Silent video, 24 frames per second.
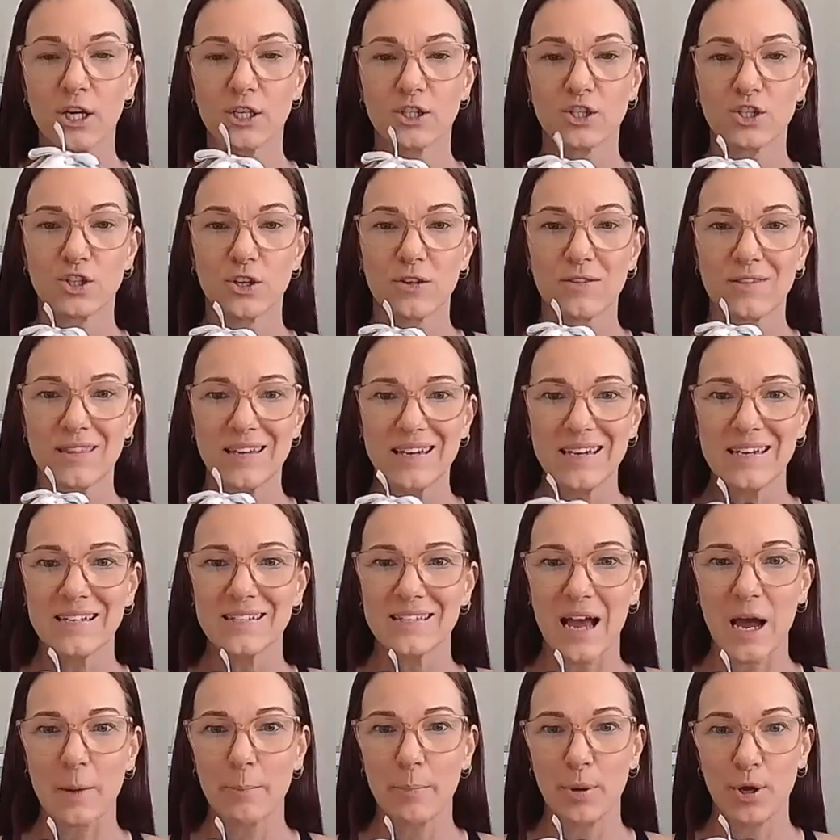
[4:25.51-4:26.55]
So
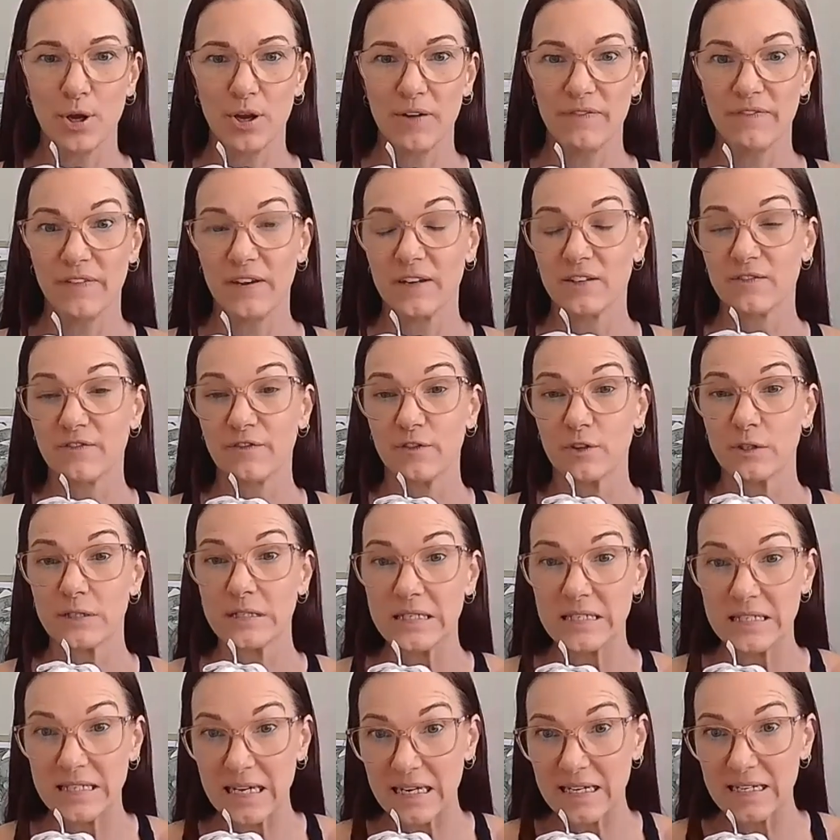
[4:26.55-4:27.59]
these are perfect for
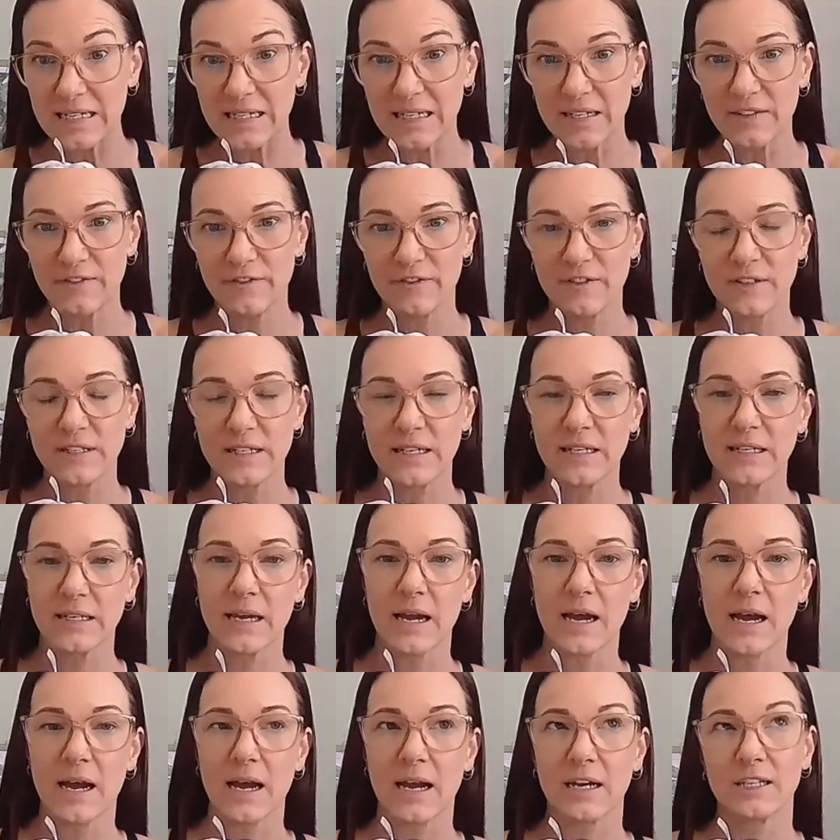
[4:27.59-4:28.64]
deadlifting,
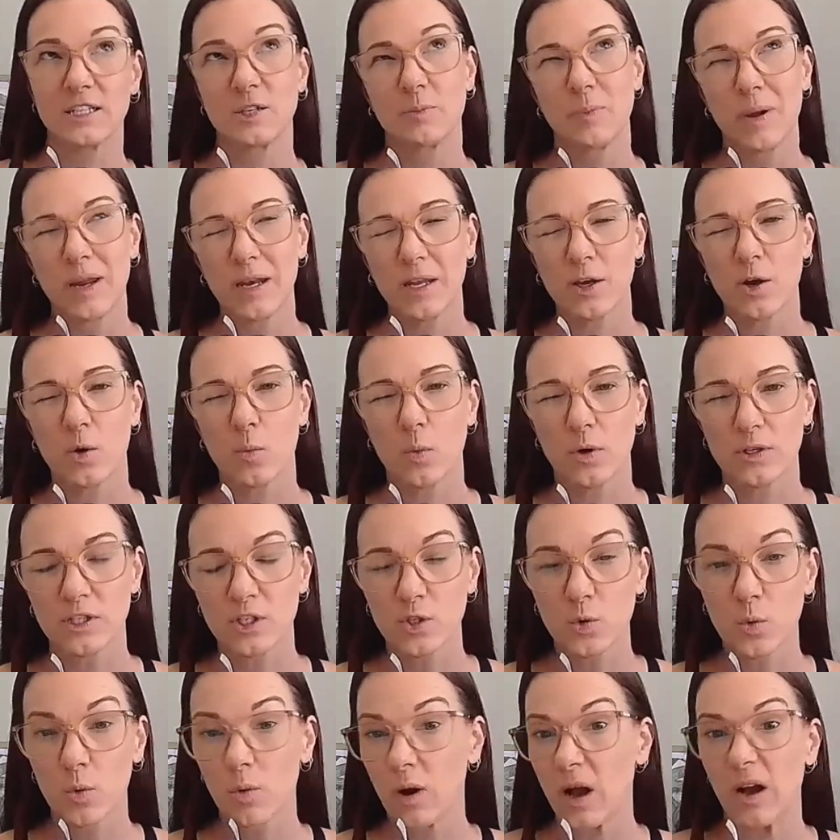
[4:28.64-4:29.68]
depending on what
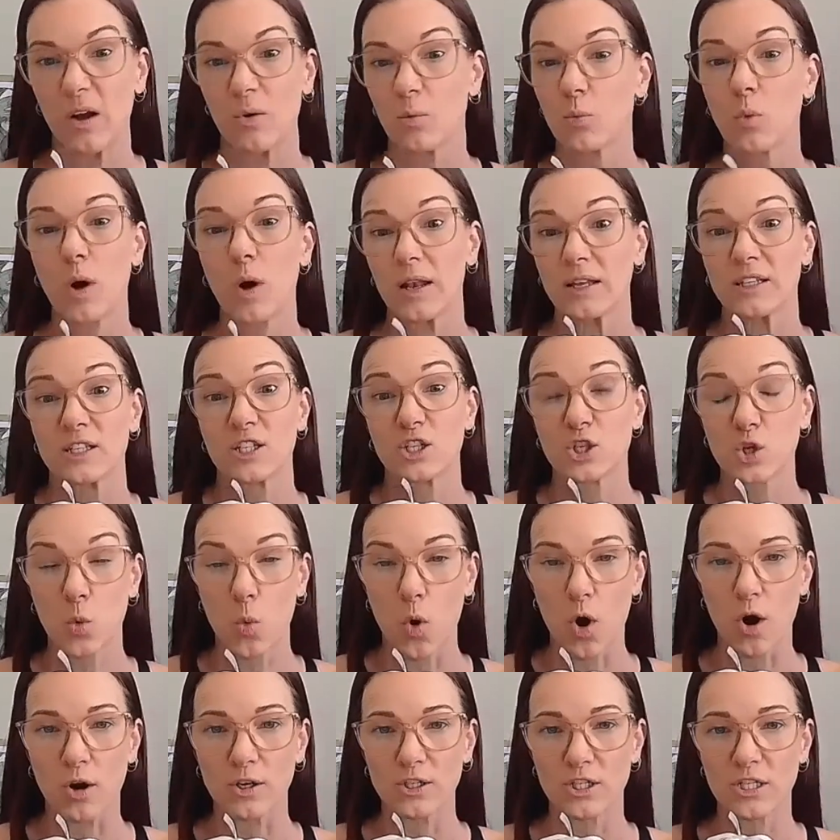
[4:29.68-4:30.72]
squat. Well, a
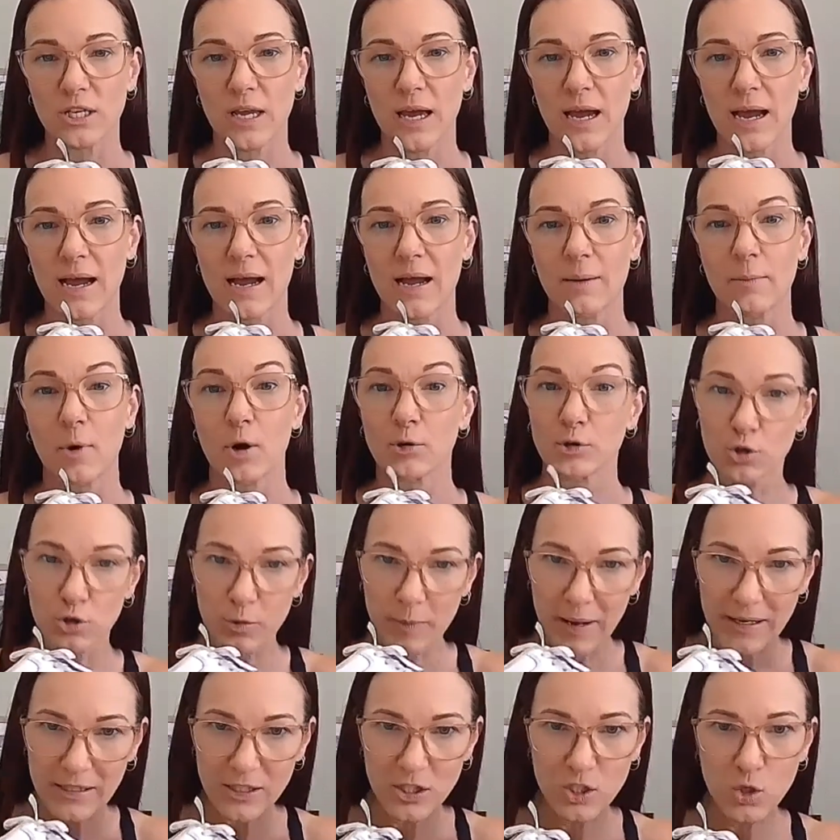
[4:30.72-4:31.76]
squat. I'll talk
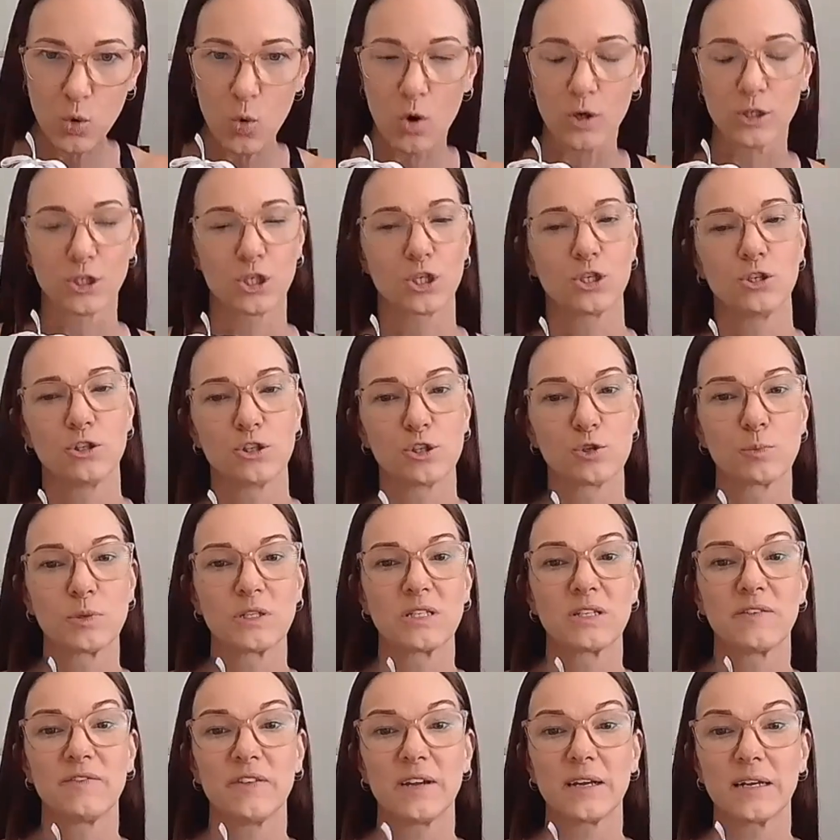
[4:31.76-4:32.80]
about squat shoes
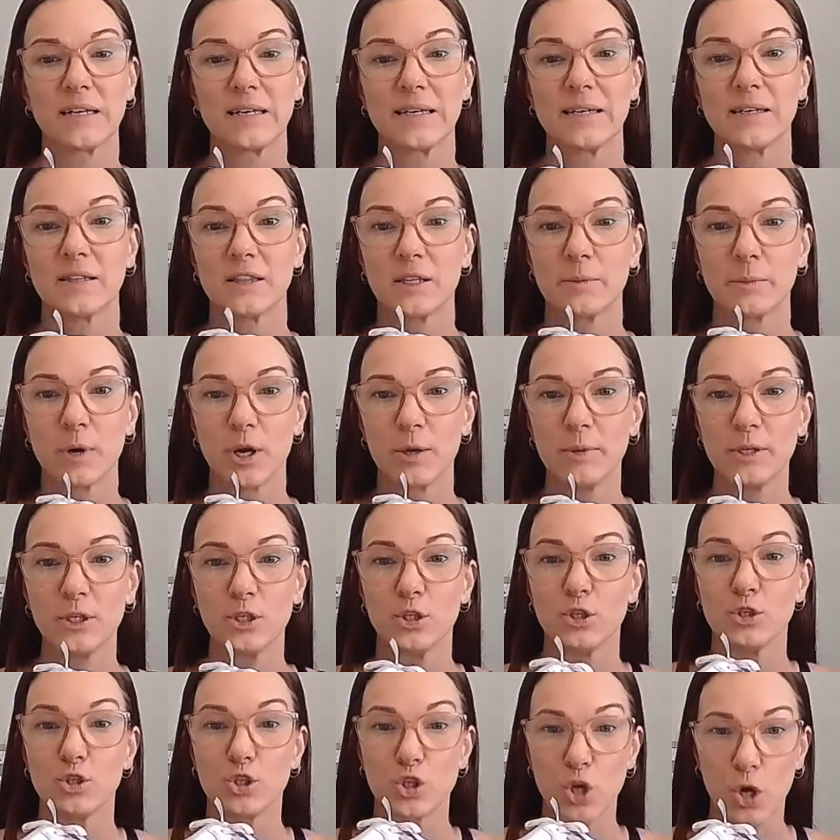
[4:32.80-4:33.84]
specifically in the moment.
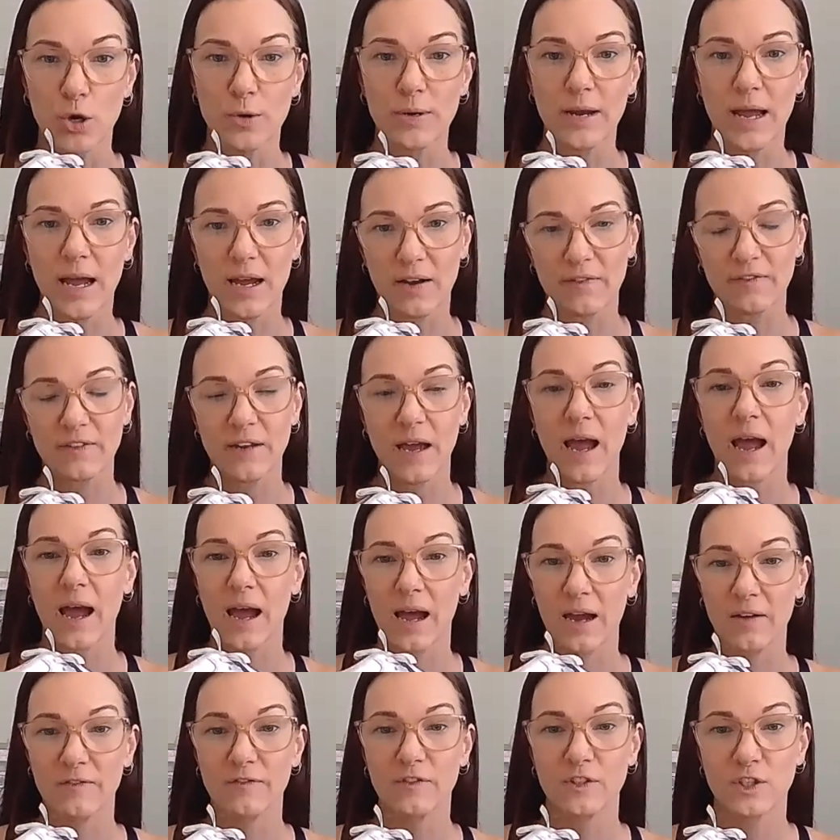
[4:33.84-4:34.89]
You don't have to
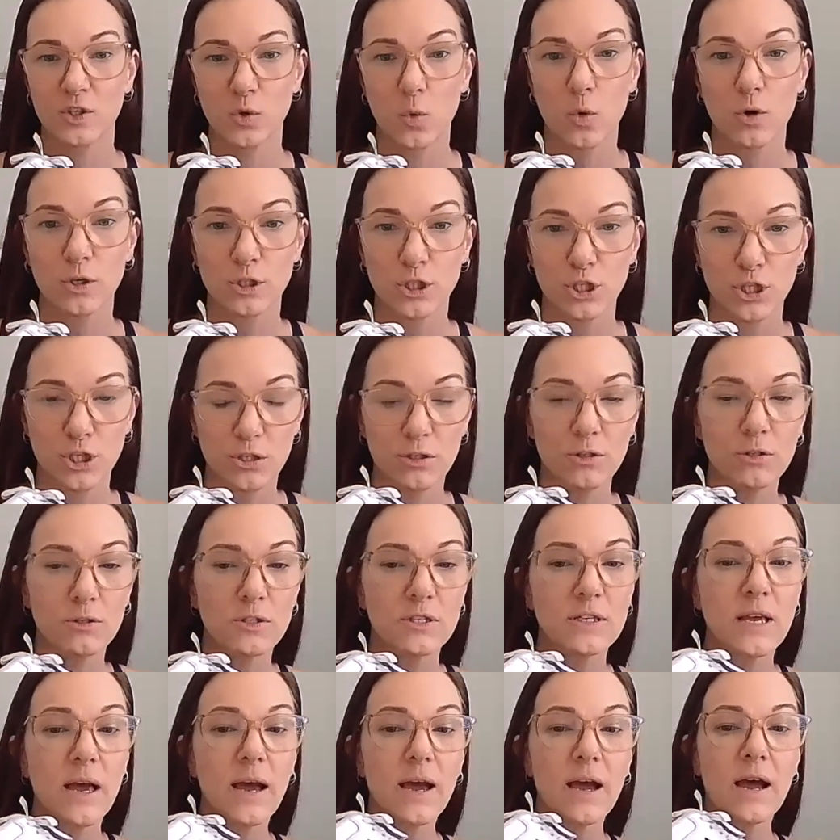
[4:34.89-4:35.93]
have squat
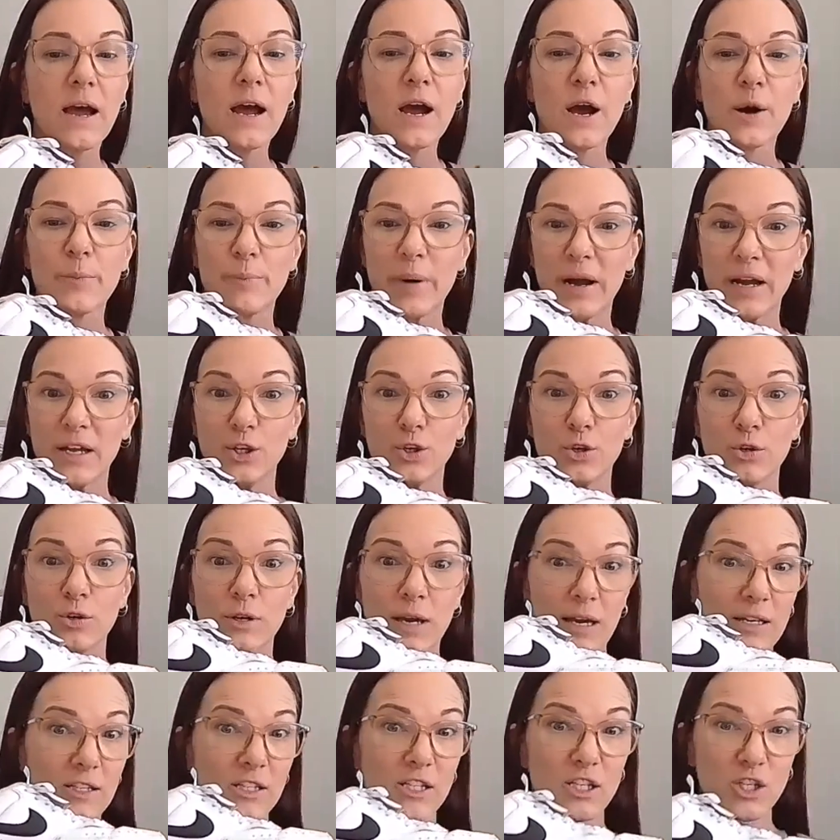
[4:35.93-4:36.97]
shoes, but you
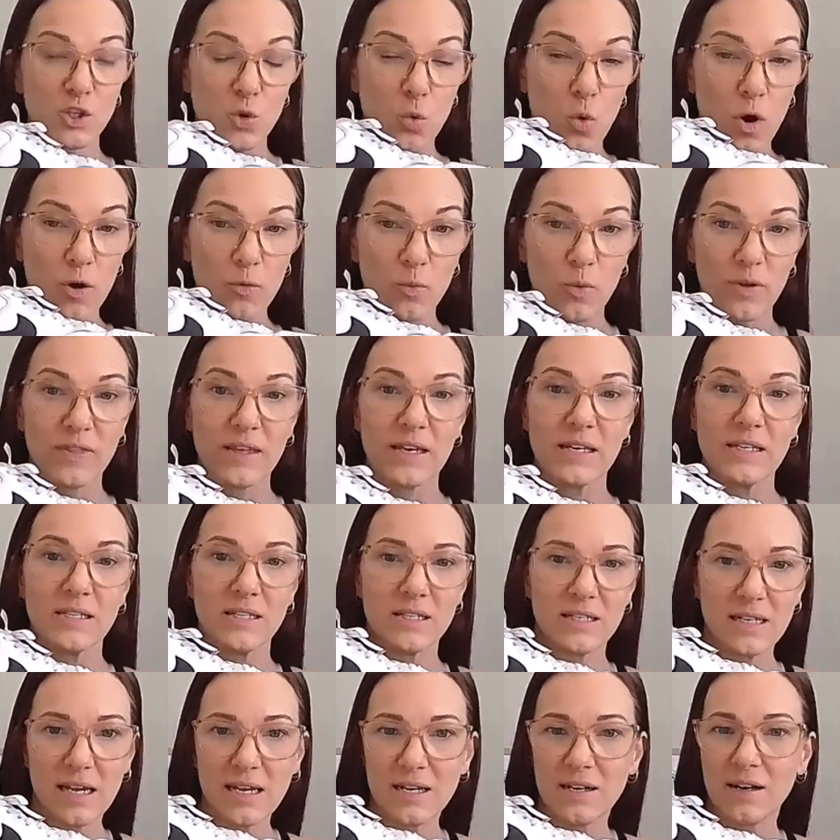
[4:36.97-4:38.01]
can squat with
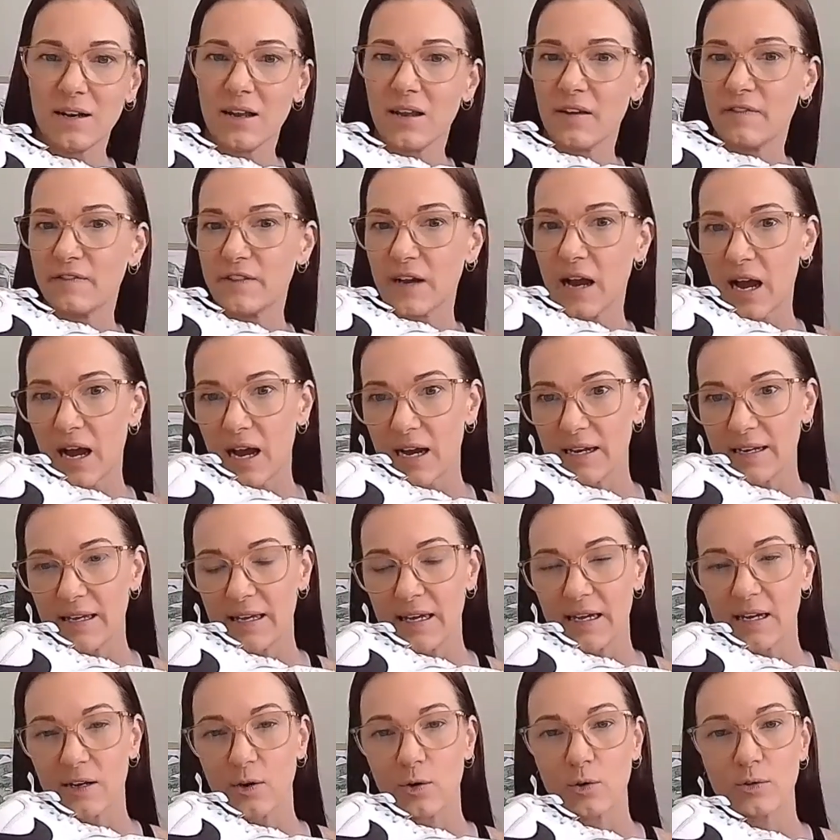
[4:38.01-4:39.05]
these deadlift
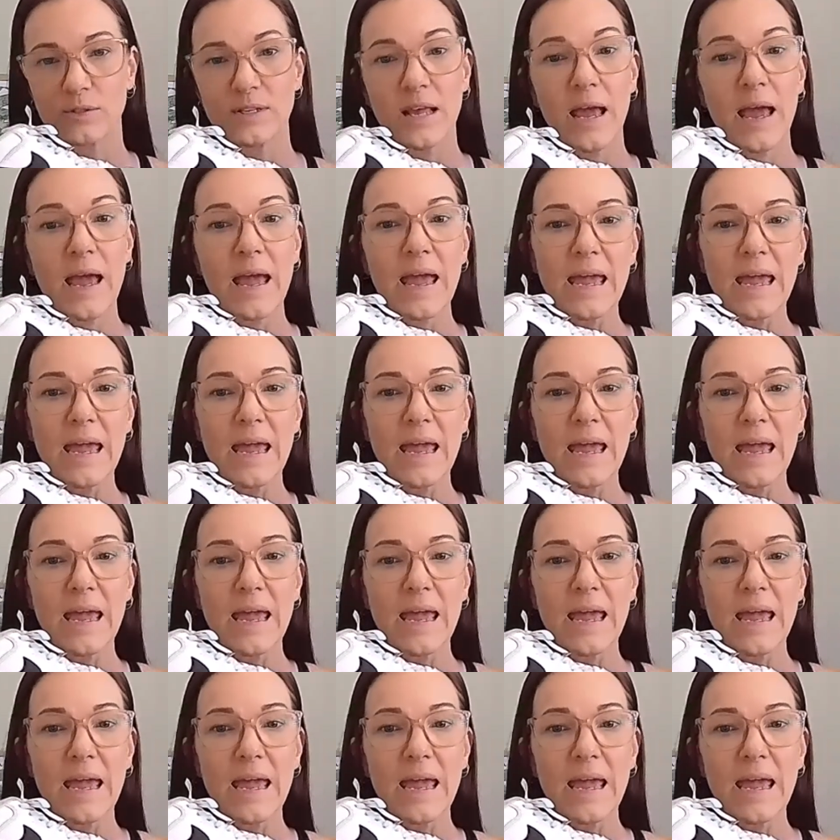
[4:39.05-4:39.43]
RDLs,